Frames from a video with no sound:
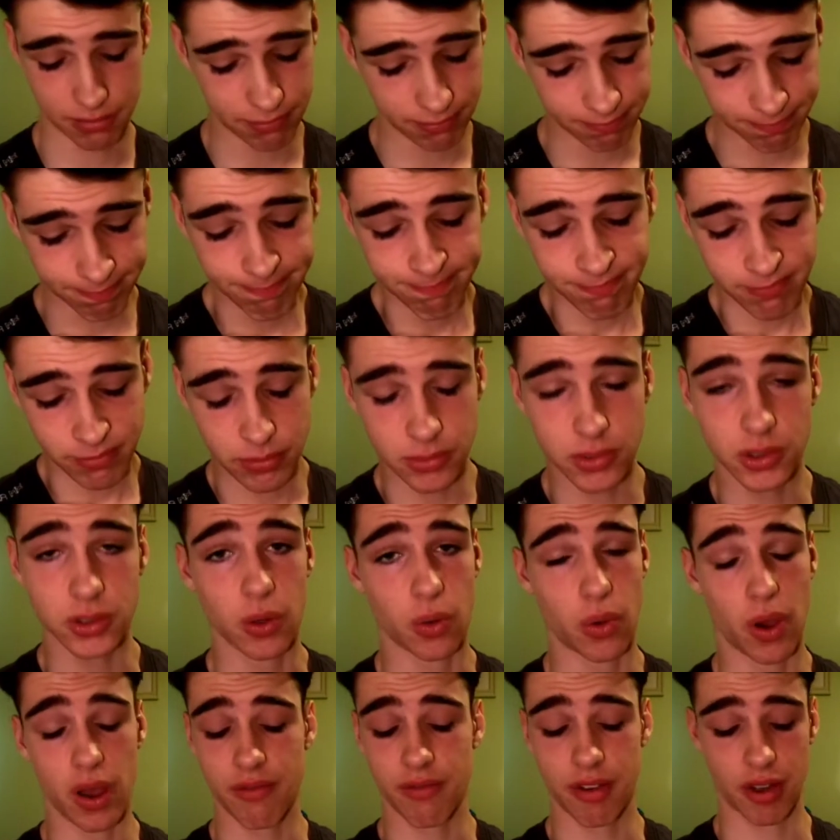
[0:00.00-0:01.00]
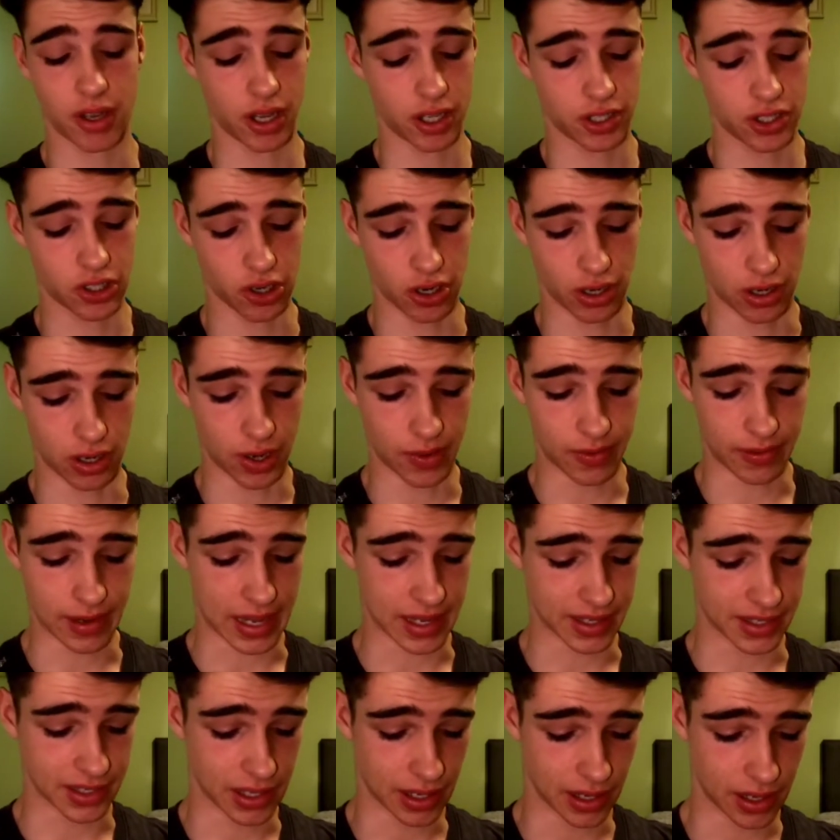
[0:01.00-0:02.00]
The Wi-Fi got turned off
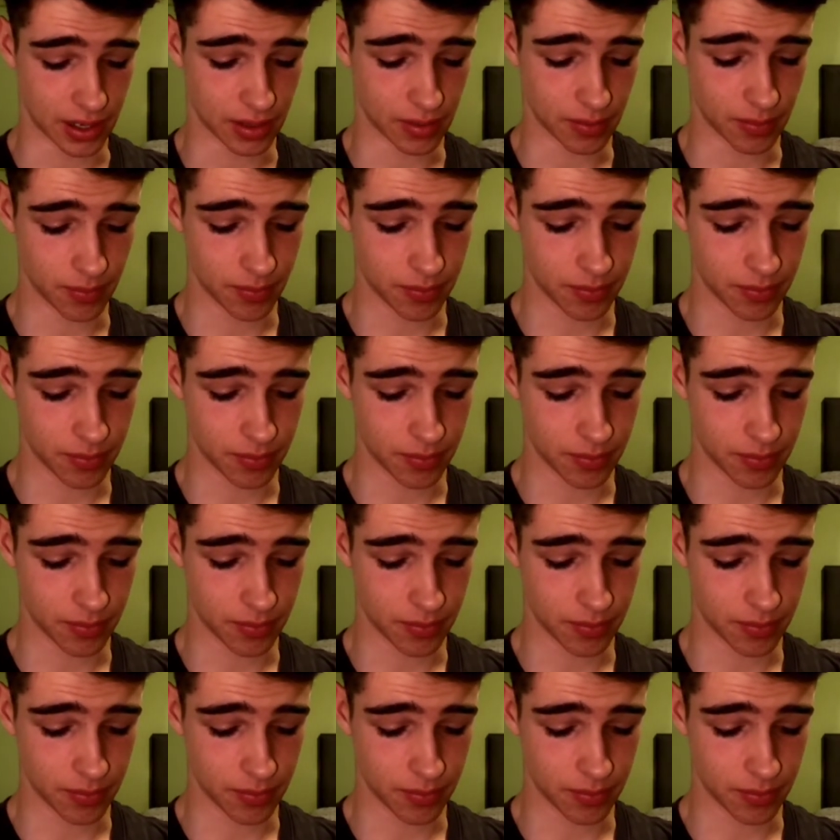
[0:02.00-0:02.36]
last night.